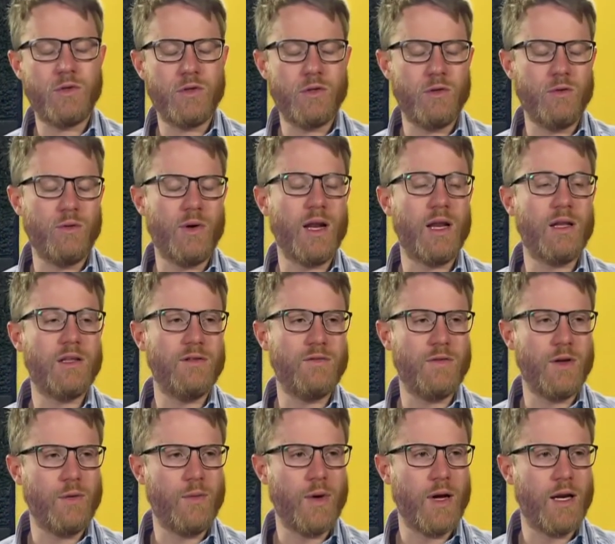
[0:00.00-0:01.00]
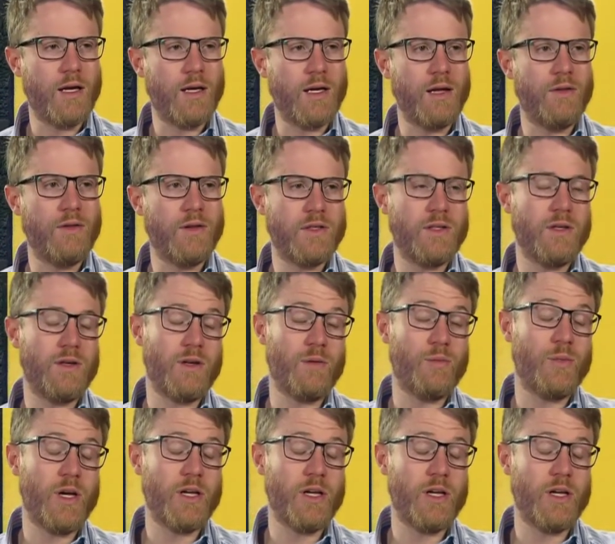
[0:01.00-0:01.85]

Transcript: do relatively well again this year compared